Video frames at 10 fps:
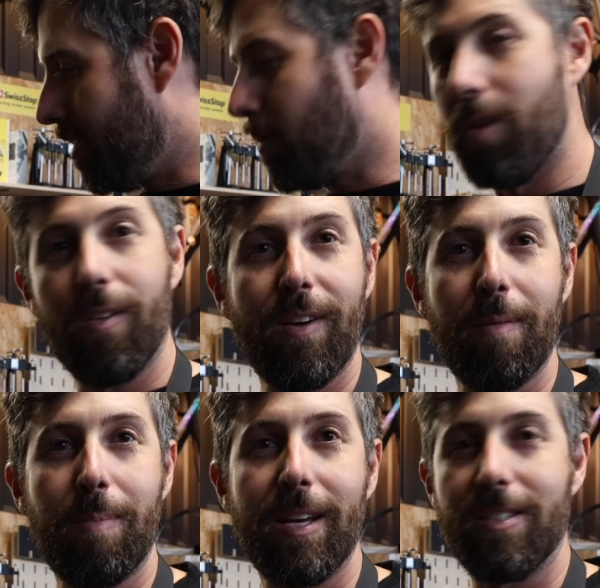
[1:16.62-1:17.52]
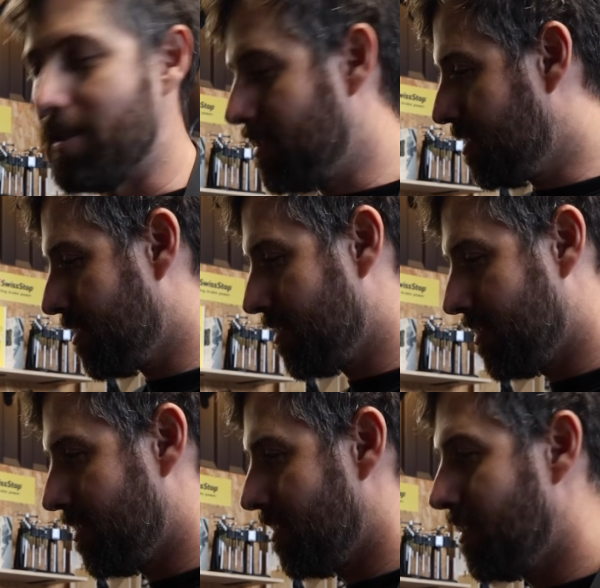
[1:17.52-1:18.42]
and all the fun places,
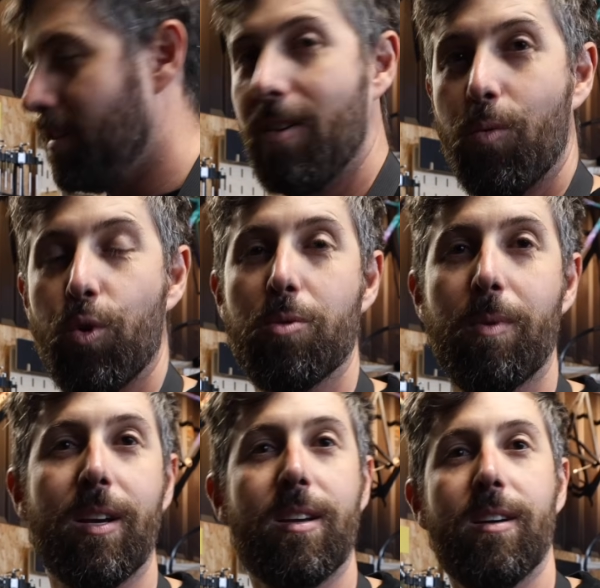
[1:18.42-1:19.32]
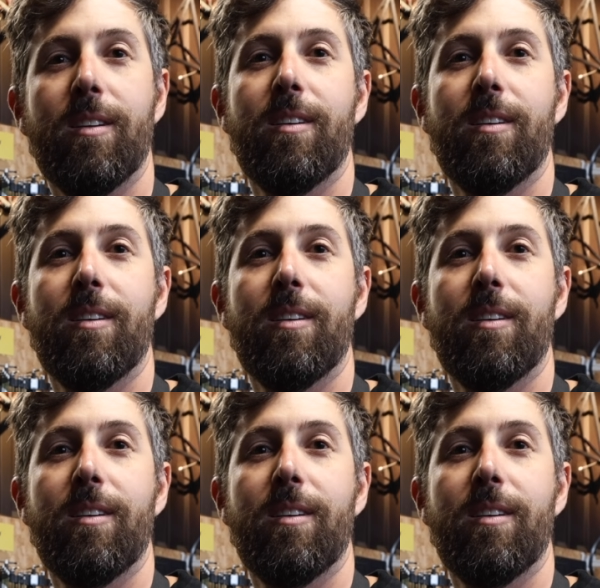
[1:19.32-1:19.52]
wash your bike.